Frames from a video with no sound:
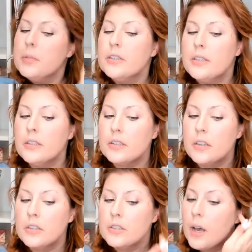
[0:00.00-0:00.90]
business.
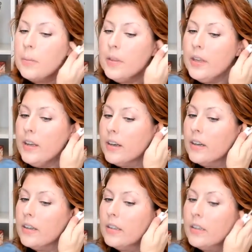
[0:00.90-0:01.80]
Top of the
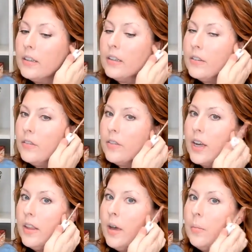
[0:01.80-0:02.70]
ear.
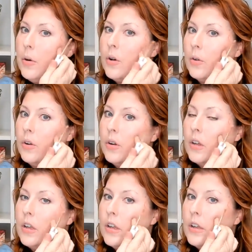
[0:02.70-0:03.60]
Find that bone.
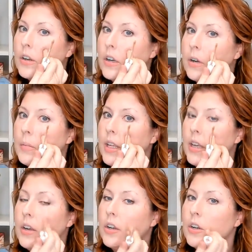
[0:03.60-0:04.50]
You're coming
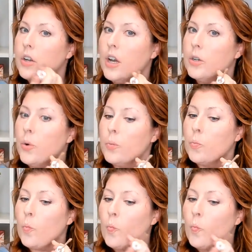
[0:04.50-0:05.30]
here. You're not going